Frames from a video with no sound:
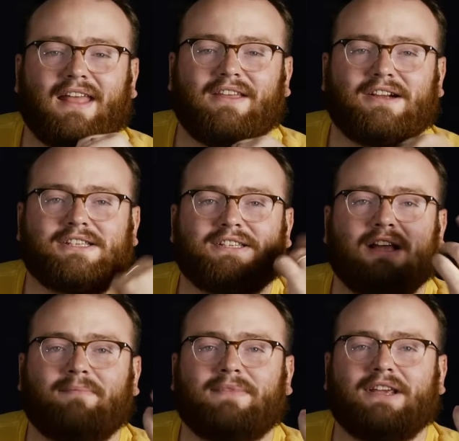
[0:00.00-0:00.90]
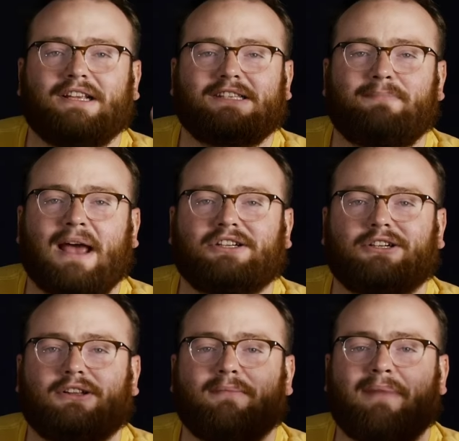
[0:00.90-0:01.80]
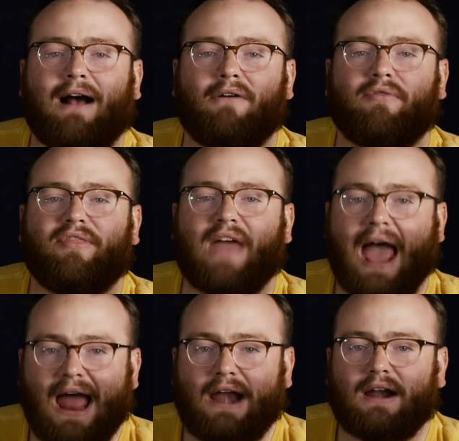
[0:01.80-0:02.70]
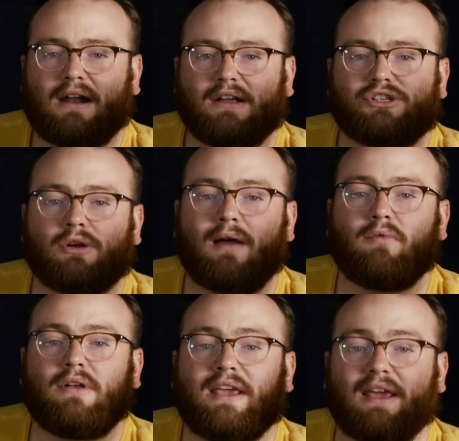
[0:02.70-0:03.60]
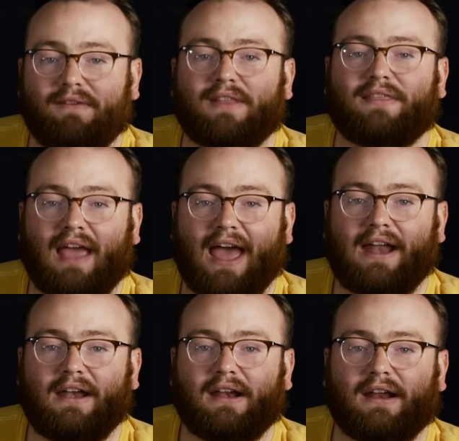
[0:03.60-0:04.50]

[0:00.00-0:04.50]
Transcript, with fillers: And, and there's something special about that. So I will give it that.